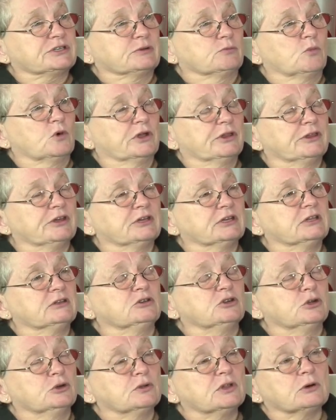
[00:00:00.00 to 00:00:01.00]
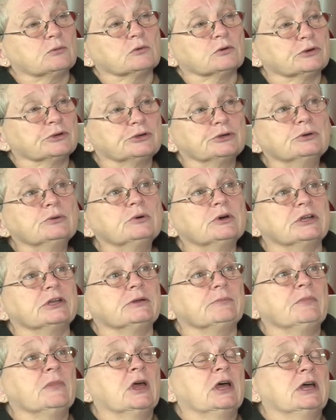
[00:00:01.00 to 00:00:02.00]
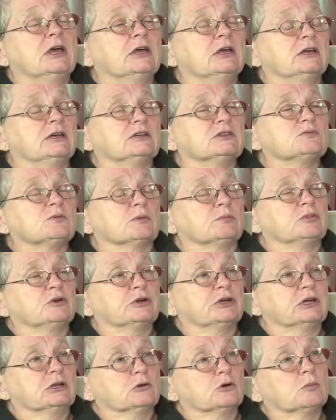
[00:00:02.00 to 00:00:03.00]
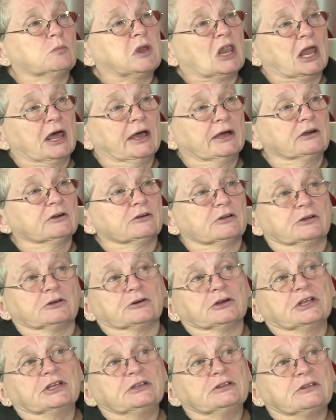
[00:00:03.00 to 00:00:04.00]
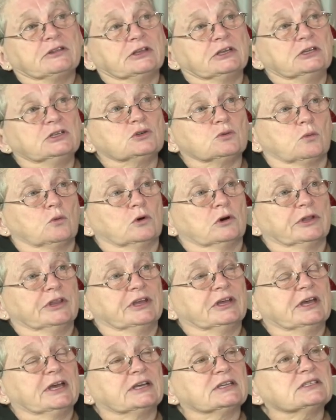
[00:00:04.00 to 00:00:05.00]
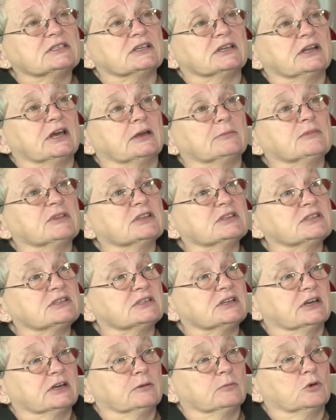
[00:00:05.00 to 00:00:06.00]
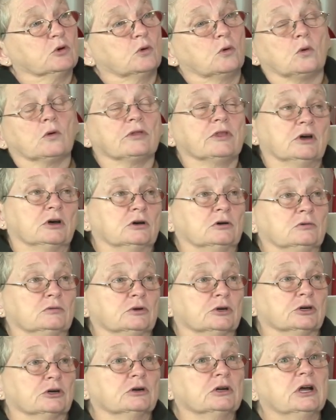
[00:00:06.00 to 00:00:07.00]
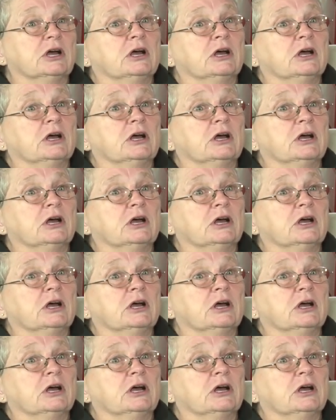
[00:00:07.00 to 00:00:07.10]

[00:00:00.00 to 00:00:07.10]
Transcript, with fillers: And one thing new that we're doing is we're putting a little placard underneath each one that has the name of the stable or the owner,